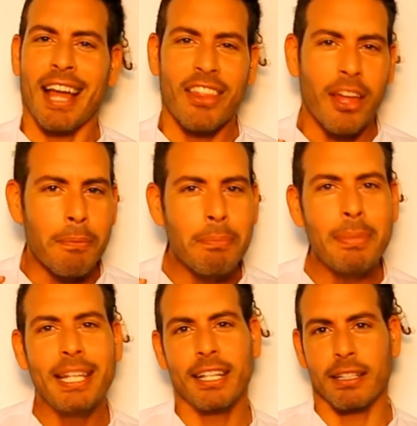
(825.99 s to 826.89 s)
They're
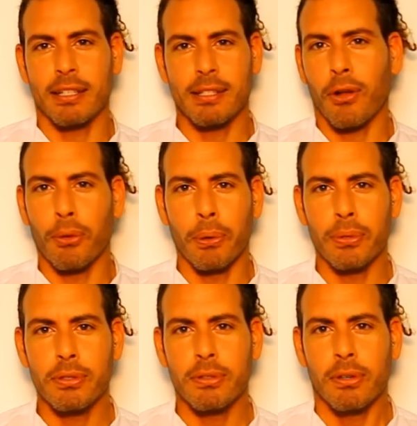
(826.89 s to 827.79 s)
meaningless
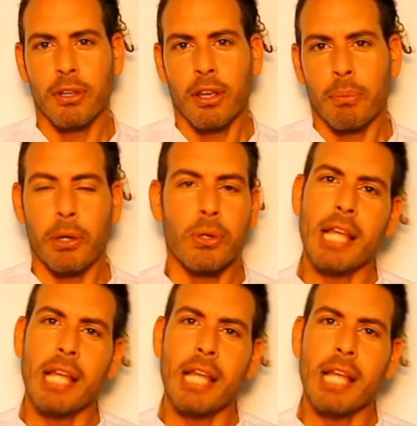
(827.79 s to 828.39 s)
almost. Because